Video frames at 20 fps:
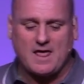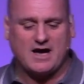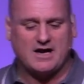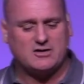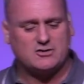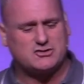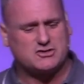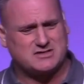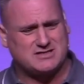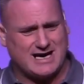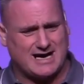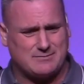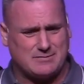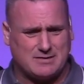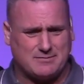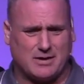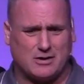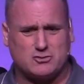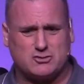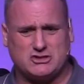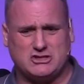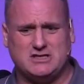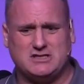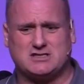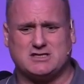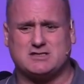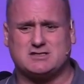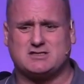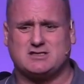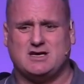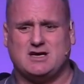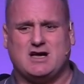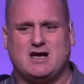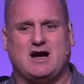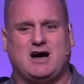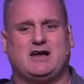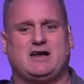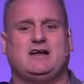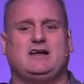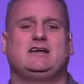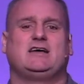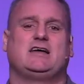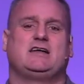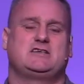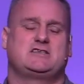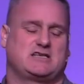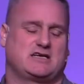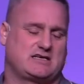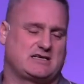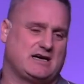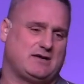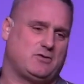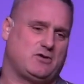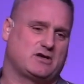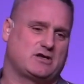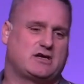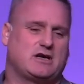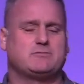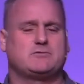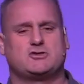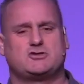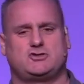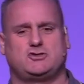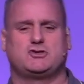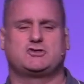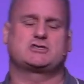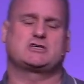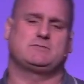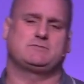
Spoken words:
and he used to tell me about Jesus, and in the end he said, come on, come to church,